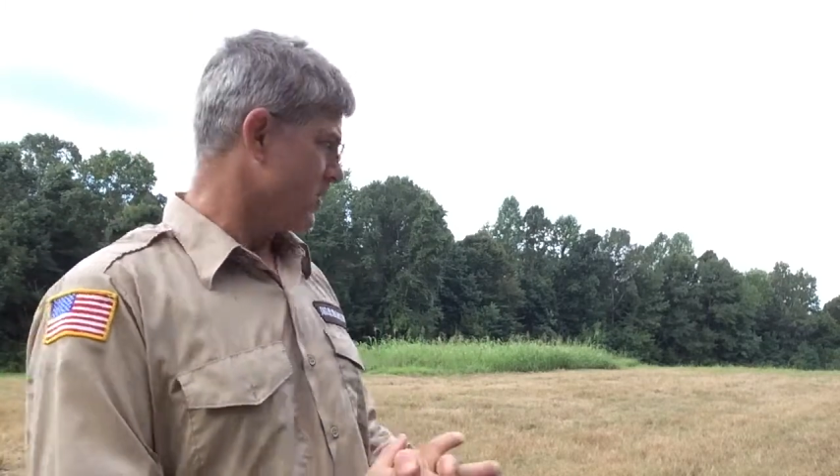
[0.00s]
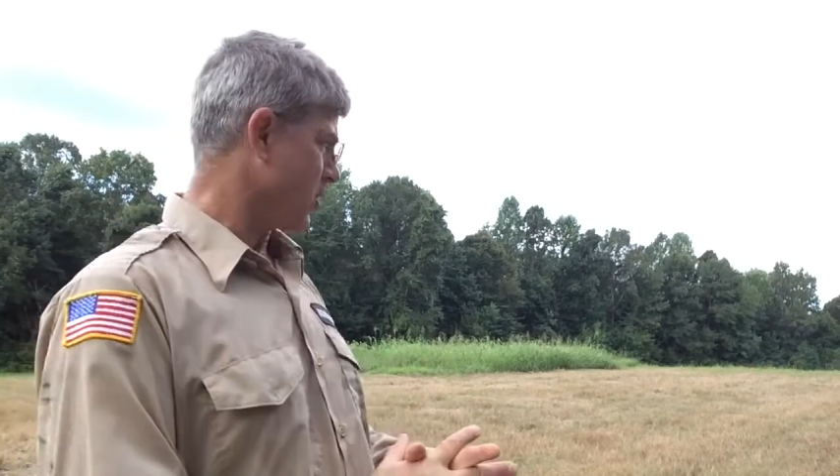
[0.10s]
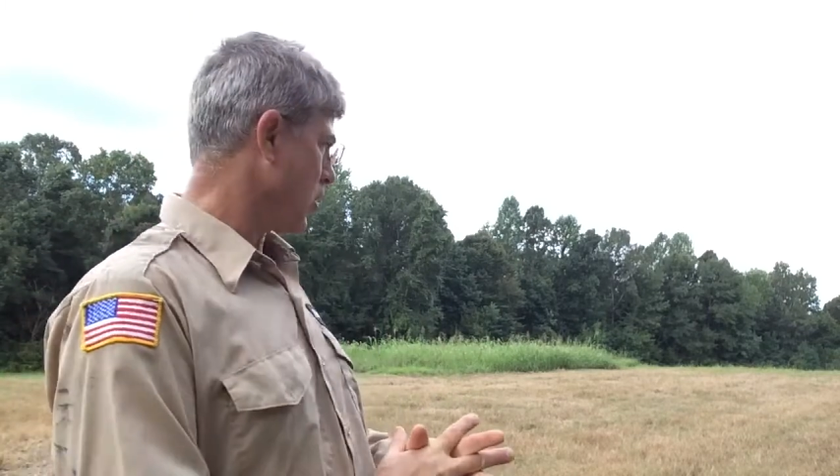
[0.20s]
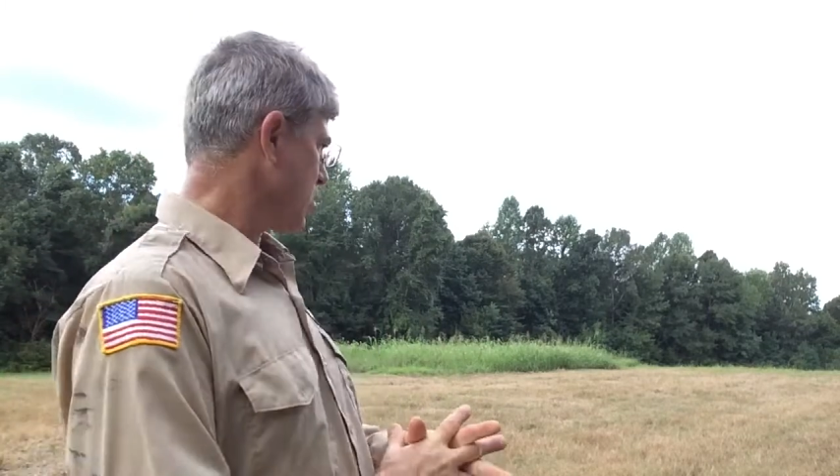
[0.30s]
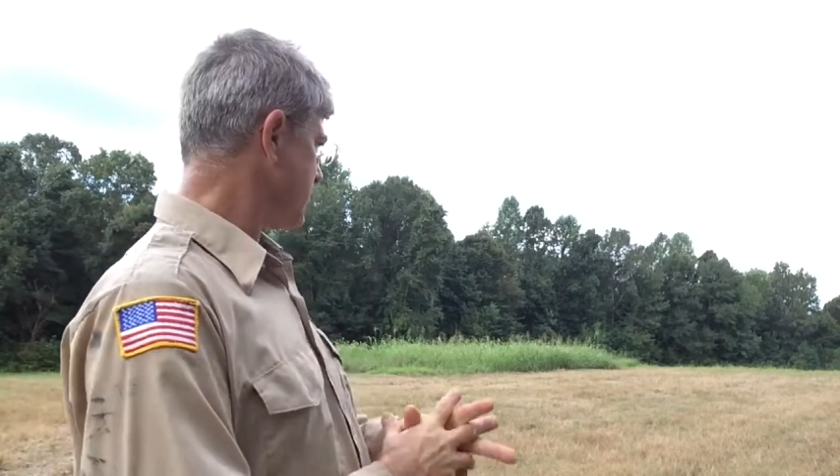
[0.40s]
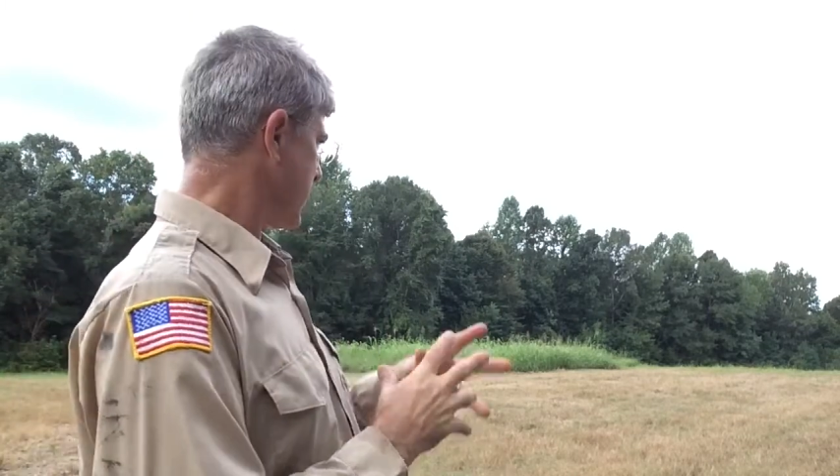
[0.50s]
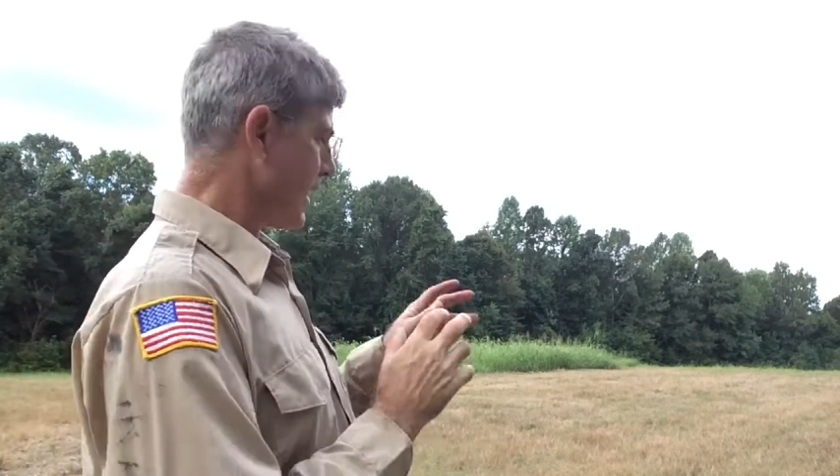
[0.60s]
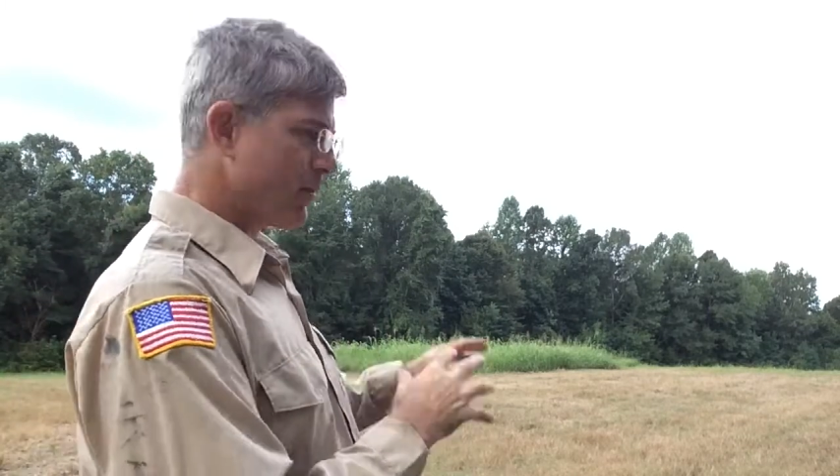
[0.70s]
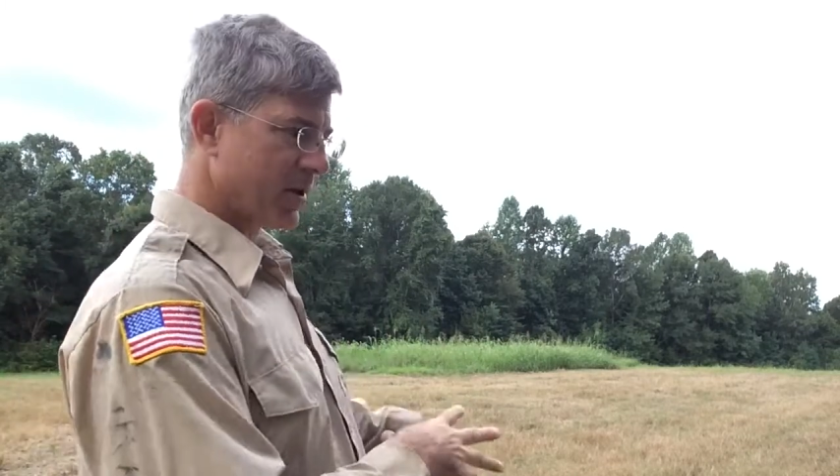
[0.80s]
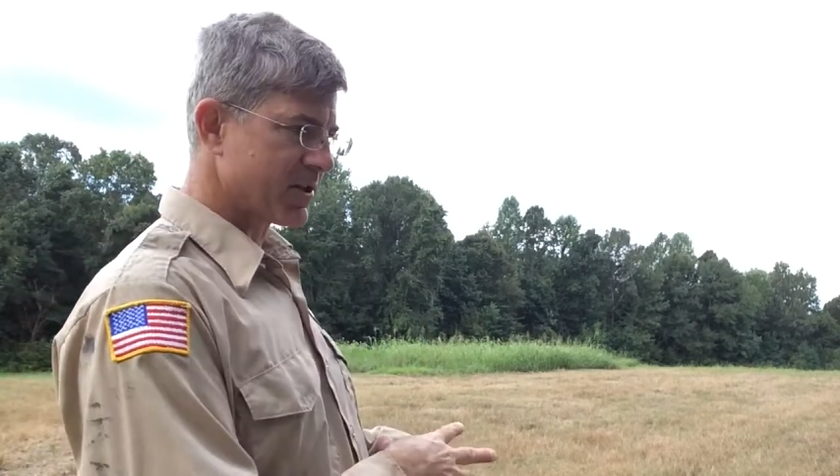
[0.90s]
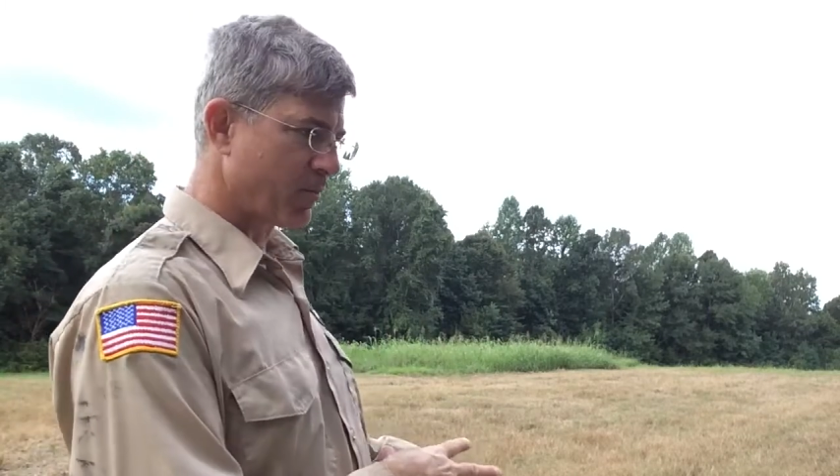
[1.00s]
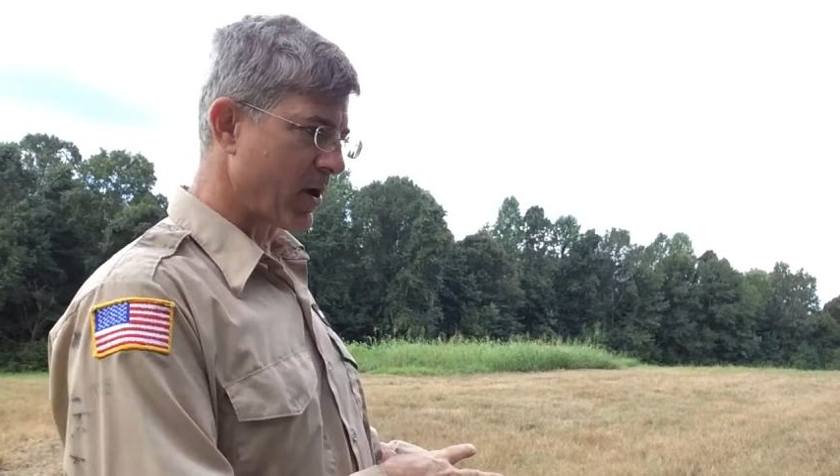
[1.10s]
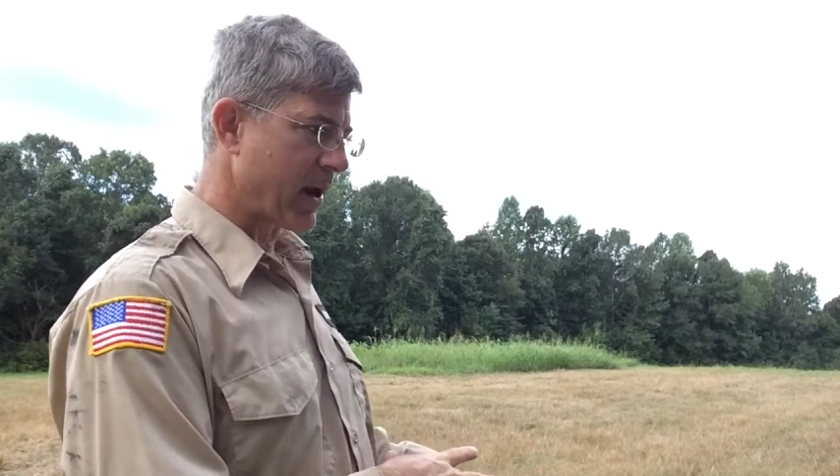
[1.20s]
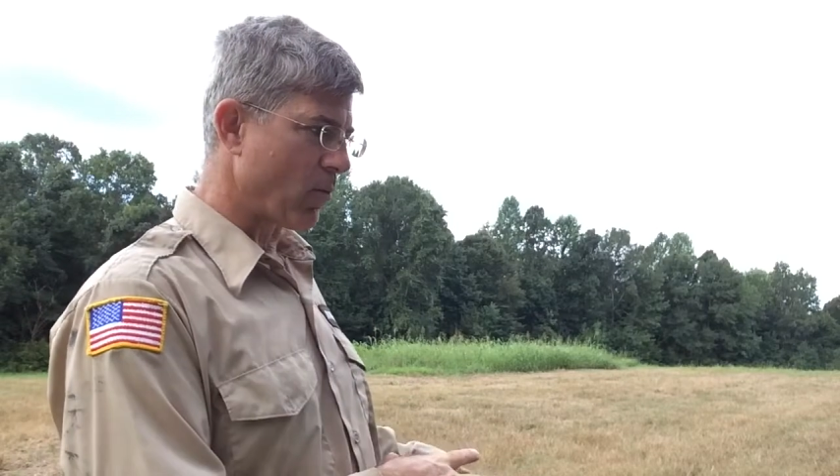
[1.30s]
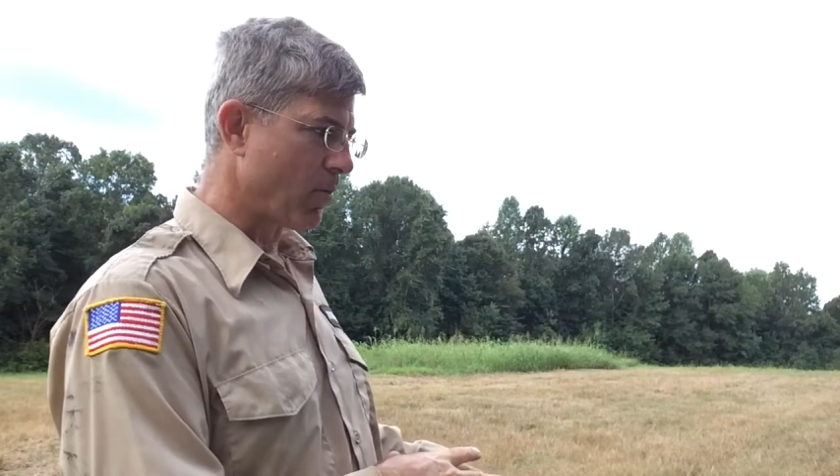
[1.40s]
So today I'm going to
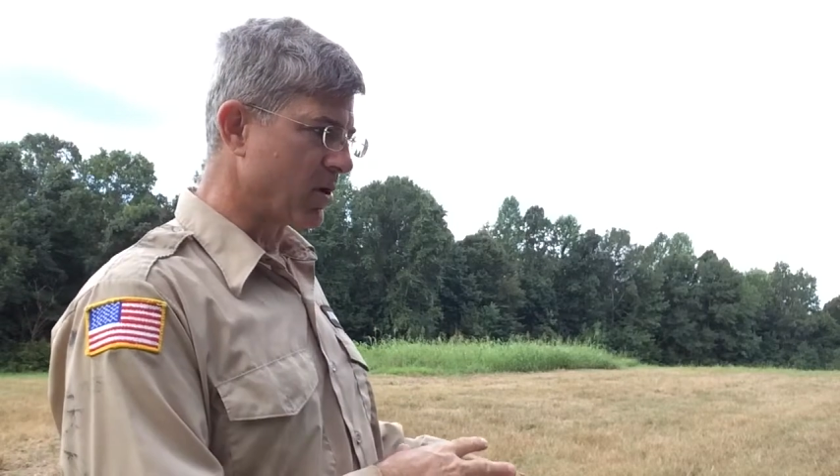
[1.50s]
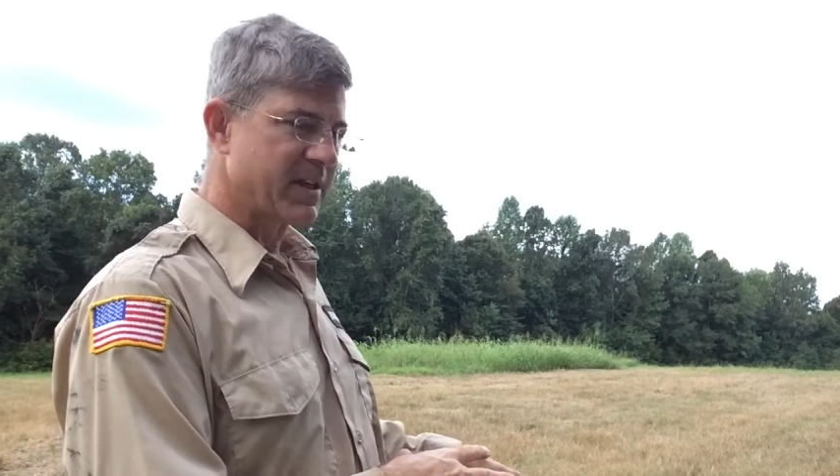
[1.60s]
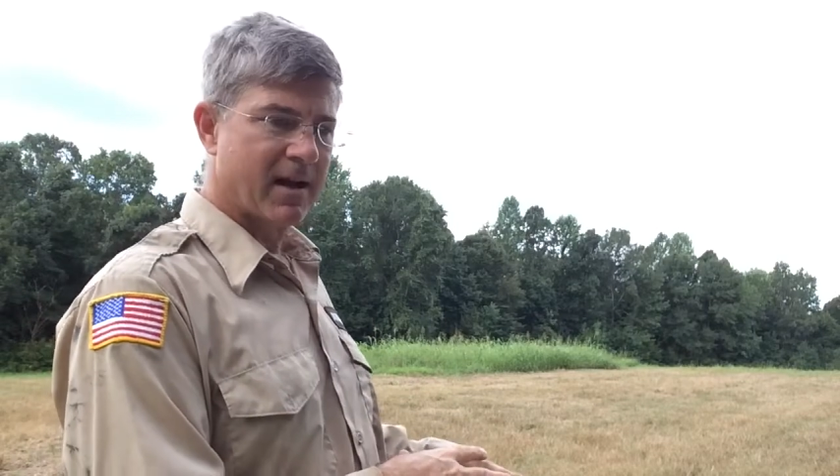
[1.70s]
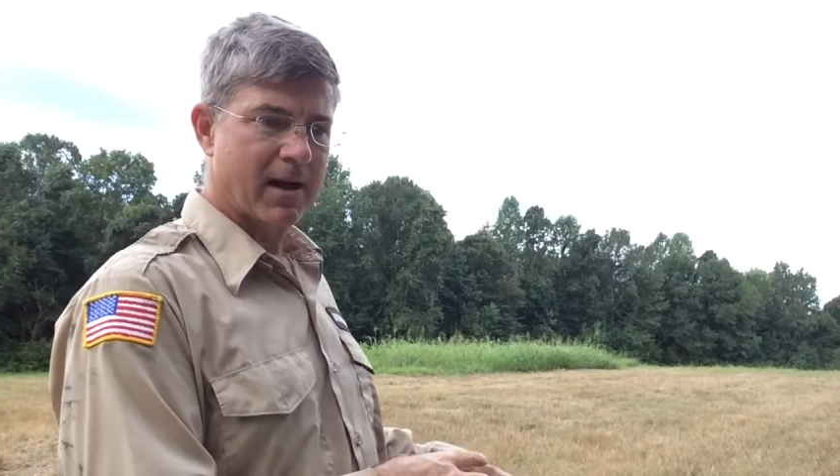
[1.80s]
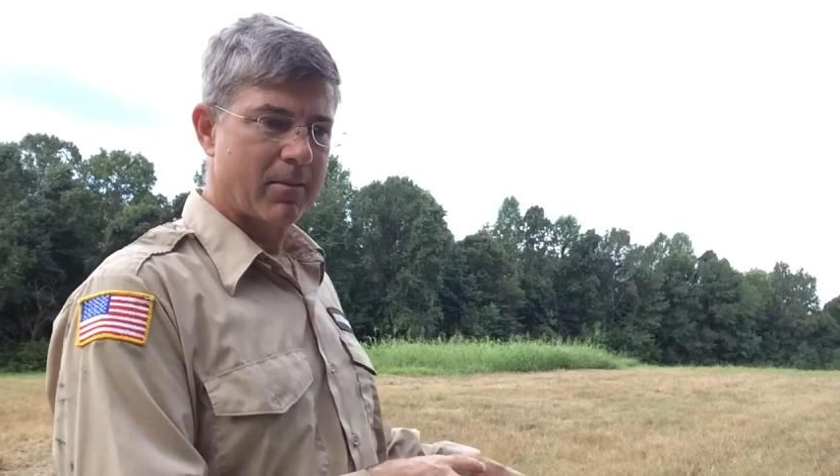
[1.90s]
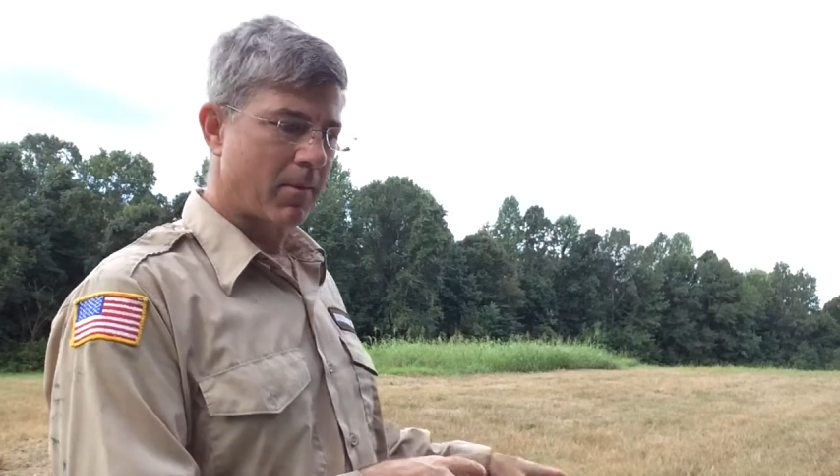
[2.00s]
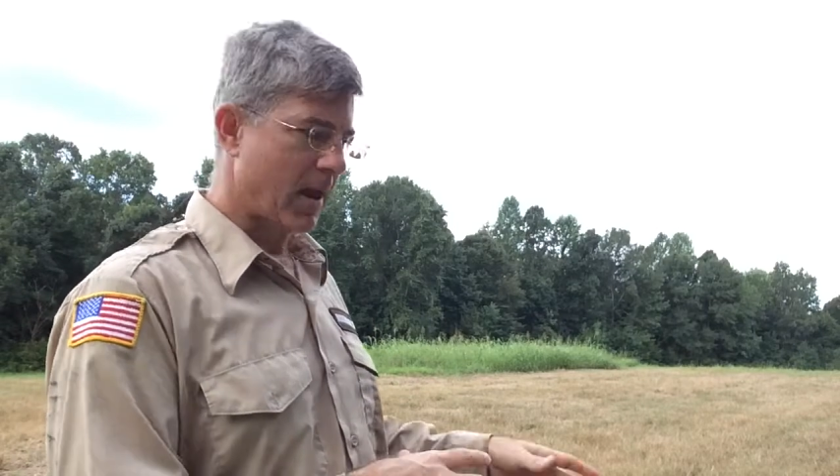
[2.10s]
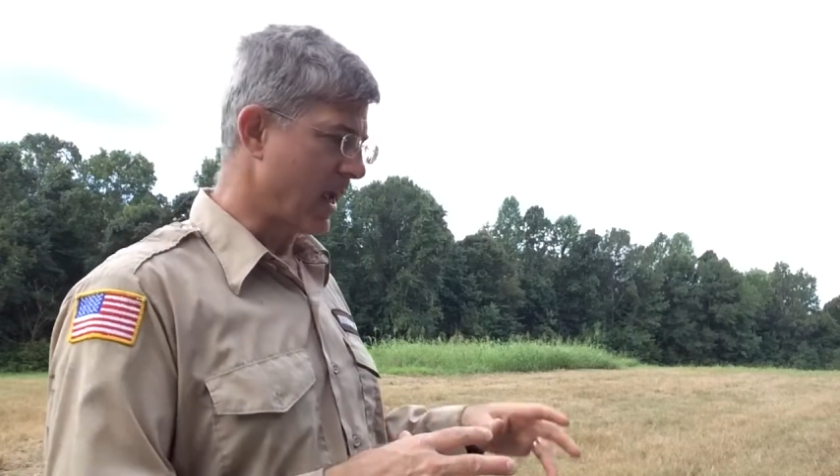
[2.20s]
spray it one more time,